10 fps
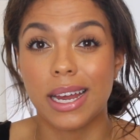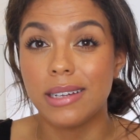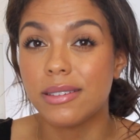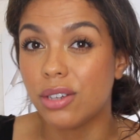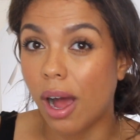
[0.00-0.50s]
That
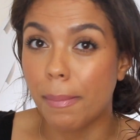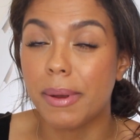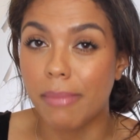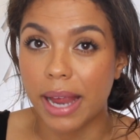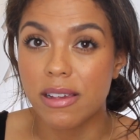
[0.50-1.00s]
has not
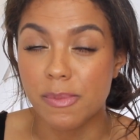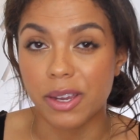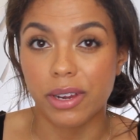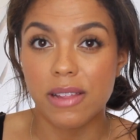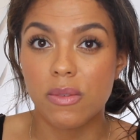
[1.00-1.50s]
been my
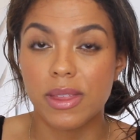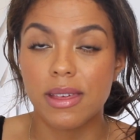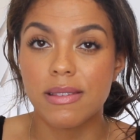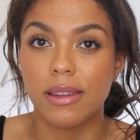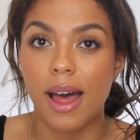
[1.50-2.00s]
experience with
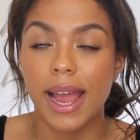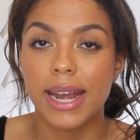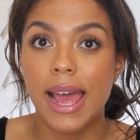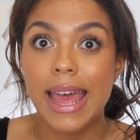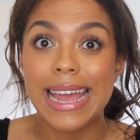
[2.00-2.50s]
this line.